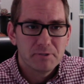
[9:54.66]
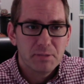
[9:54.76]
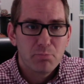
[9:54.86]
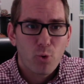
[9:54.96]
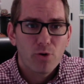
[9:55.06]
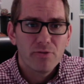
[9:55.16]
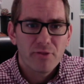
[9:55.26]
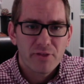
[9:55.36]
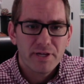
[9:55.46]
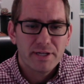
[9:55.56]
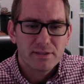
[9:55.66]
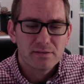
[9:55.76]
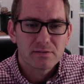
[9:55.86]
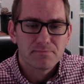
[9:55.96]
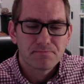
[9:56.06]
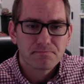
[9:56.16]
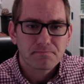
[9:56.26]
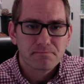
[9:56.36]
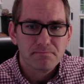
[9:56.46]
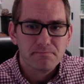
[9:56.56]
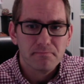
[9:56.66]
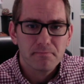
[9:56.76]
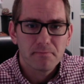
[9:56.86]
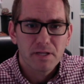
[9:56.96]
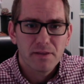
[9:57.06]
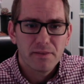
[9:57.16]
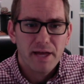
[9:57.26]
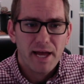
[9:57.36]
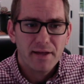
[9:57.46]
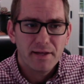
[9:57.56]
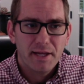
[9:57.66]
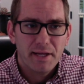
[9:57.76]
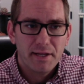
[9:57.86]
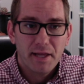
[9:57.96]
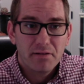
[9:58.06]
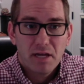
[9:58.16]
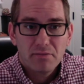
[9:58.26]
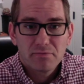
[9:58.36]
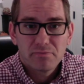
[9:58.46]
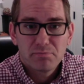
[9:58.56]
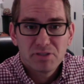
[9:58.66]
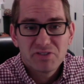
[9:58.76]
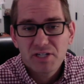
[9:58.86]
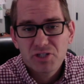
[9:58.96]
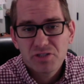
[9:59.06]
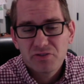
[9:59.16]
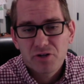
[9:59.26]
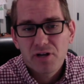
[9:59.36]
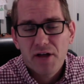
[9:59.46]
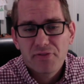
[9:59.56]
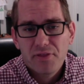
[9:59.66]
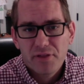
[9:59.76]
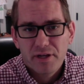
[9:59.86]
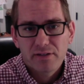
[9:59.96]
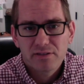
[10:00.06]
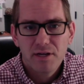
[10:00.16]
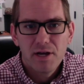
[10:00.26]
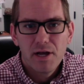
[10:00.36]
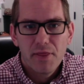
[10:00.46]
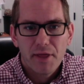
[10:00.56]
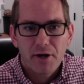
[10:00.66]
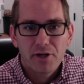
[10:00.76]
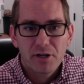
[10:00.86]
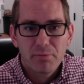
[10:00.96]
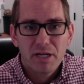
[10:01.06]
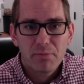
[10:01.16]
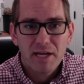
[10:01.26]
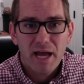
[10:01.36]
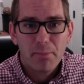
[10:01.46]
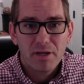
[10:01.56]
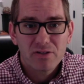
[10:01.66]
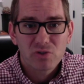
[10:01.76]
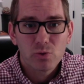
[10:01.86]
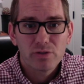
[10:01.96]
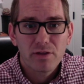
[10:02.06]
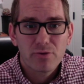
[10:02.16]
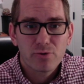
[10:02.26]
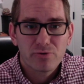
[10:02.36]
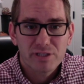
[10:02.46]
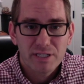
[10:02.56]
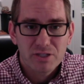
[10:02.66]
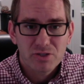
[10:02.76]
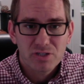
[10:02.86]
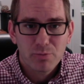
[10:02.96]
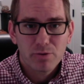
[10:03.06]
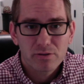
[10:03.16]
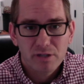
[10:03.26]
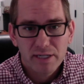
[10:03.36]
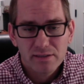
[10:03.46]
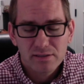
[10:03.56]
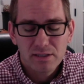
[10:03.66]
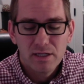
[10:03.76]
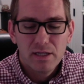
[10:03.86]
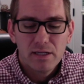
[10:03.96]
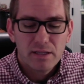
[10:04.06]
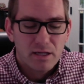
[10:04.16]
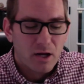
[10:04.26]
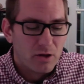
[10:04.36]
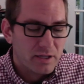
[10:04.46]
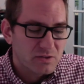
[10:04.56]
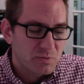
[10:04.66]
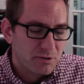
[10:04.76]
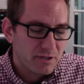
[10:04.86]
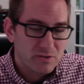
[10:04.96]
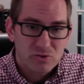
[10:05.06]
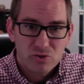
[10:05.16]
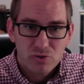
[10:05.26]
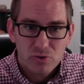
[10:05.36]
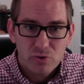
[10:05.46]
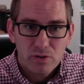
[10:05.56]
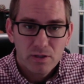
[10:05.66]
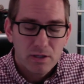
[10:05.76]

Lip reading: important things that, and possessions are not the things that are going to make me happy. It is only through a relationship Christ that I'll experience true